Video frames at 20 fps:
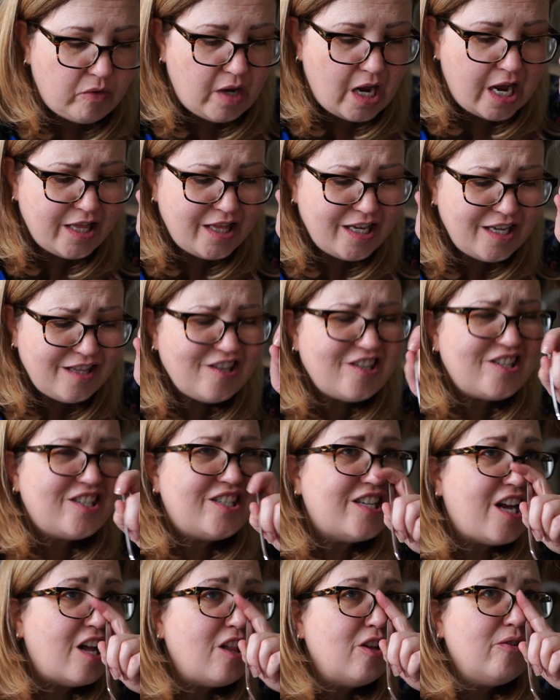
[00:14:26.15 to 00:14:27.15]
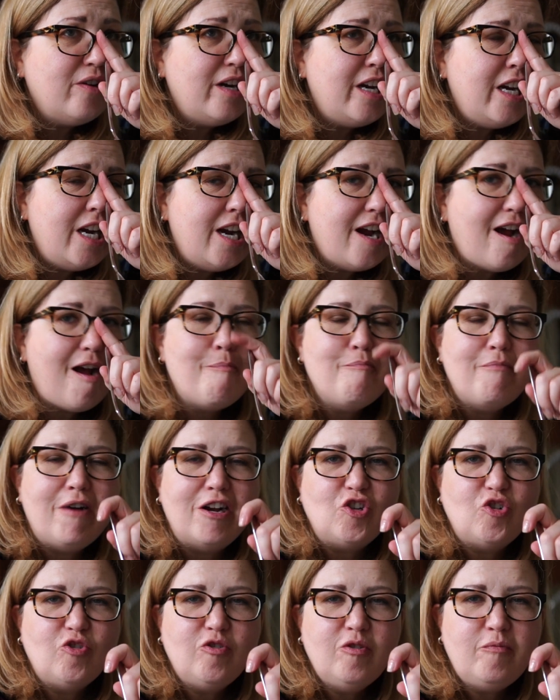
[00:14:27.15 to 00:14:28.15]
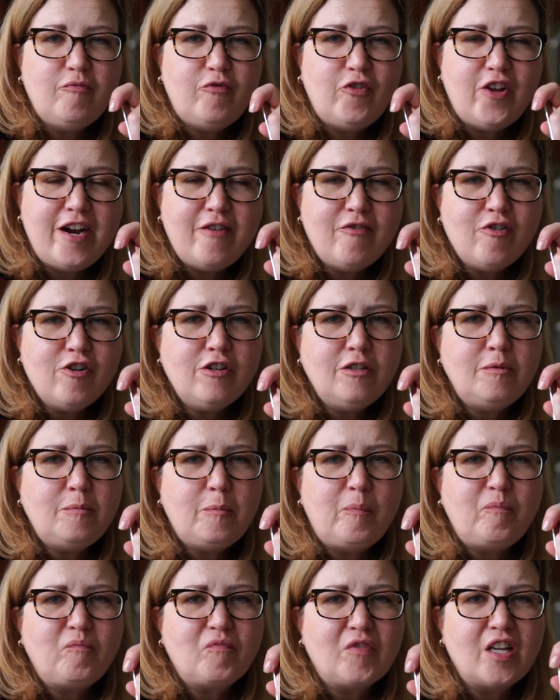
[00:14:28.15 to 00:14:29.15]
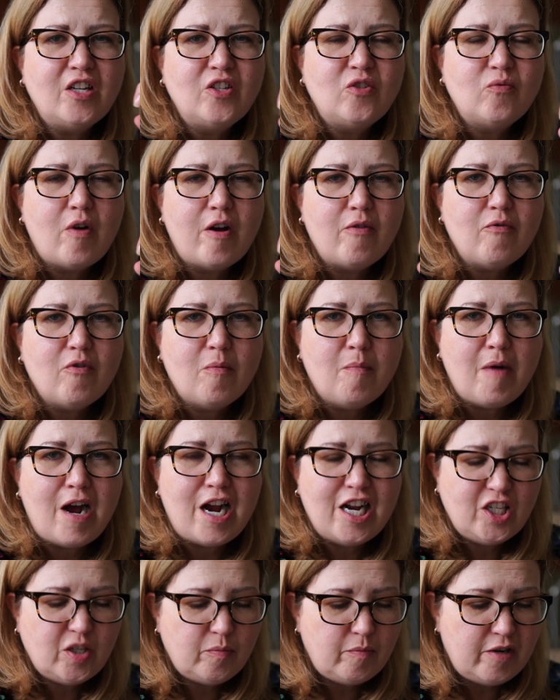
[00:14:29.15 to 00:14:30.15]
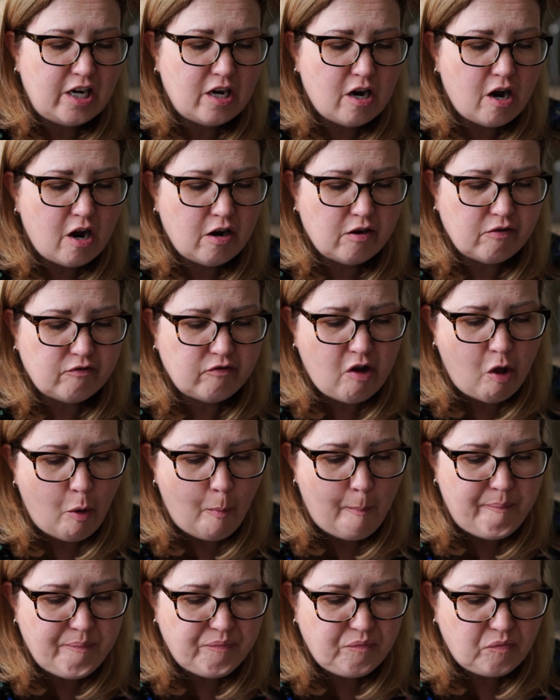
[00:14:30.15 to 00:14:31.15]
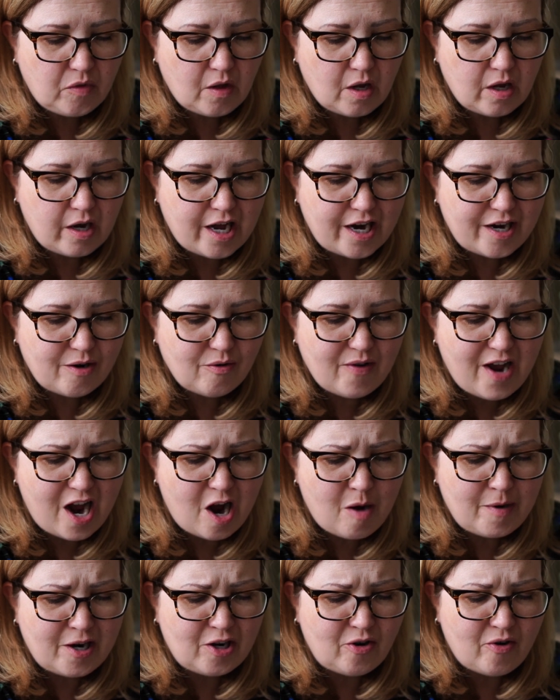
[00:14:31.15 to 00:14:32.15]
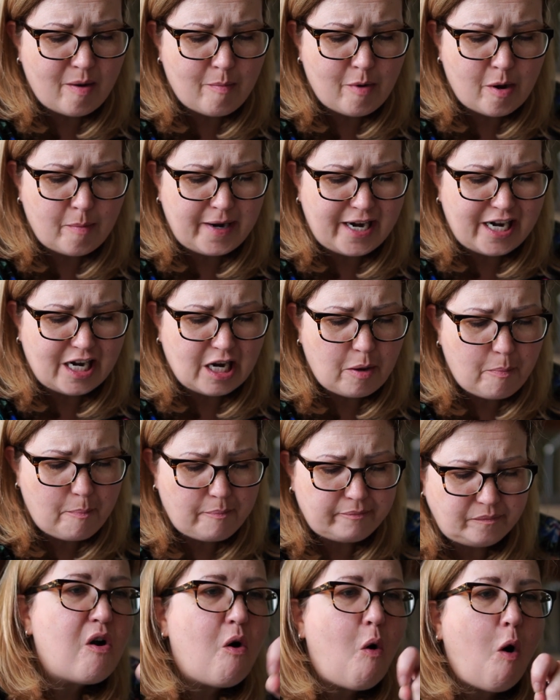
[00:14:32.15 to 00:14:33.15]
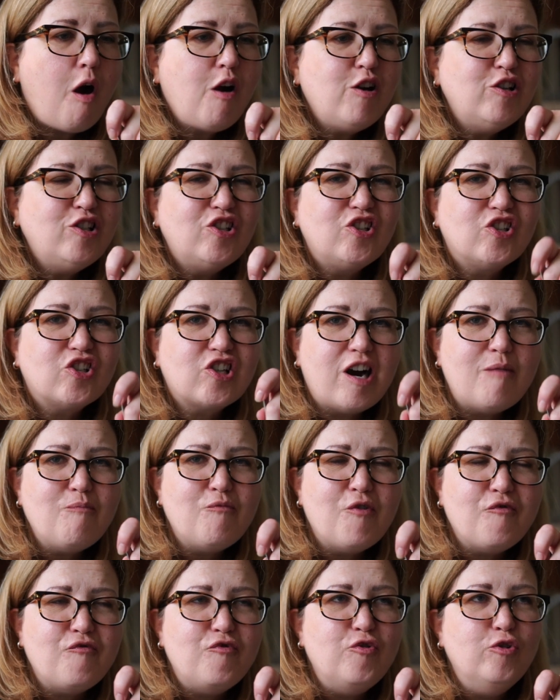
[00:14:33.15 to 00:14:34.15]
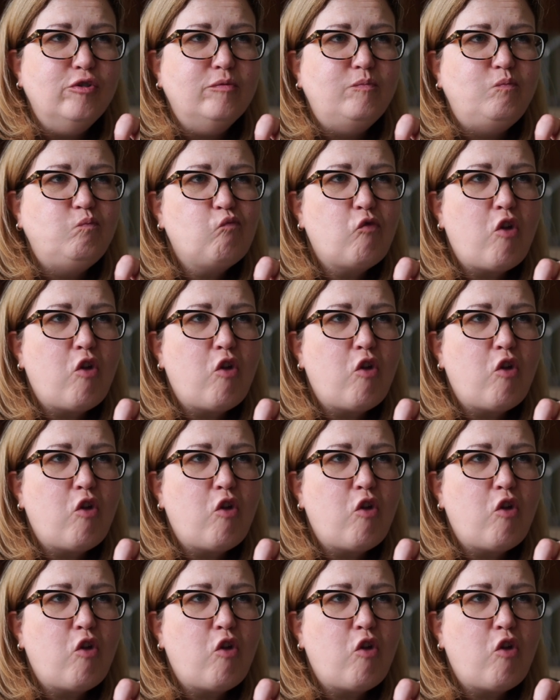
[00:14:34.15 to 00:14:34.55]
I think the celery and mushroom flavor is what reminds me of kind of how my grandma made it. It was comfort food.